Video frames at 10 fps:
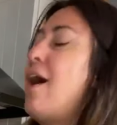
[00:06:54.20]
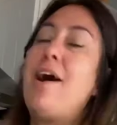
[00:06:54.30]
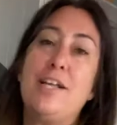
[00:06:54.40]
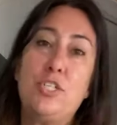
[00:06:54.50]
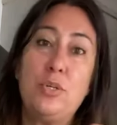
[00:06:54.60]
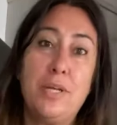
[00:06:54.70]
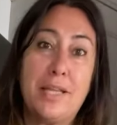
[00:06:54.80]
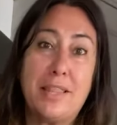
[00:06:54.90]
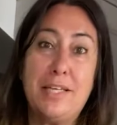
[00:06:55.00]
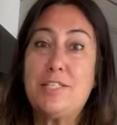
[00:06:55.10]
I do like
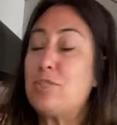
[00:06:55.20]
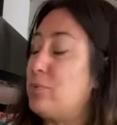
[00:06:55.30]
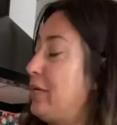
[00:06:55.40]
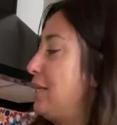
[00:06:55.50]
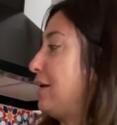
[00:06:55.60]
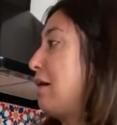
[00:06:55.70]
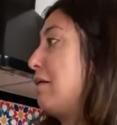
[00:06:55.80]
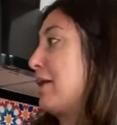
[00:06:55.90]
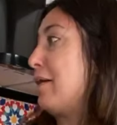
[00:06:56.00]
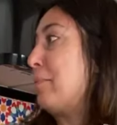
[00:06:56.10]
things sweet, I
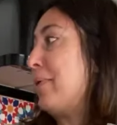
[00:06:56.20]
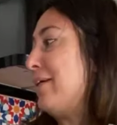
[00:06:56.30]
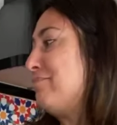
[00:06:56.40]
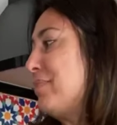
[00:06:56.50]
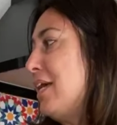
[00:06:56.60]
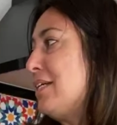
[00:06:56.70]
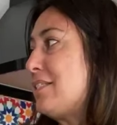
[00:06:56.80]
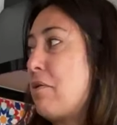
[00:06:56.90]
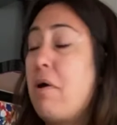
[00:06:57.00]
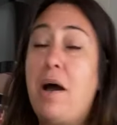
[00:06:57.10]
can't help it.
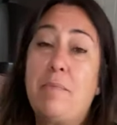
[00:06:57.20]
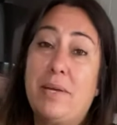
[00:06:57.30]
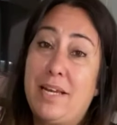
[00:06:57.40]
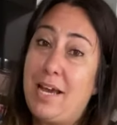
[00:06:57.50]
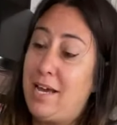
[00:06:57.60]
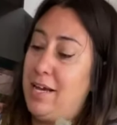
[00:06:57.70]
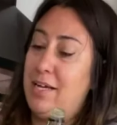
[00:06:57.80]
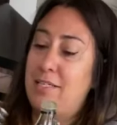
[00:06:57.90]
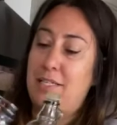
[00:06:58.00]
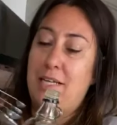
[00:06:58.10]
So I'm gonna
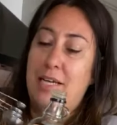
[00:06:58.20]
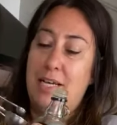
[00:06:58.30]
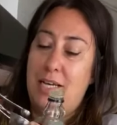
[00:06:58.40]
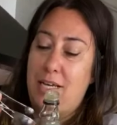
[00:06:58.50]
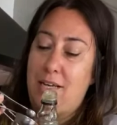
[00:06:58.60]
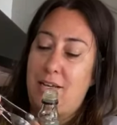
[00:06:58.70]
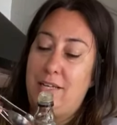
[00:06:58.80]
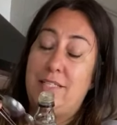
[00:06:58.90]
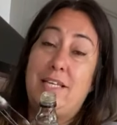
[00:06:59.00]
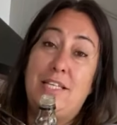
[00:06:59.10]
add a
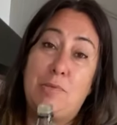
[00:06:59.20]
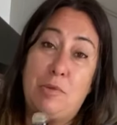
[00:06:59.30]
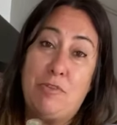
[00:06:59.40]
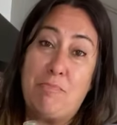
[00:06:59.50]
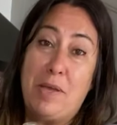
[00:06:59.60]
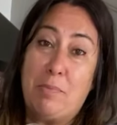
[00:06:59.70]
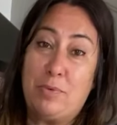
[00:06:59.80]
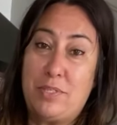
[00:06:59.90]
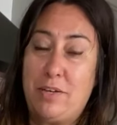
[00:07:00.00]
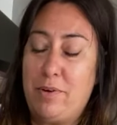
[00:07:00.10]
teaspoon of maple
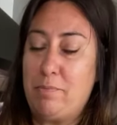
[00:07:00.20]
syrup.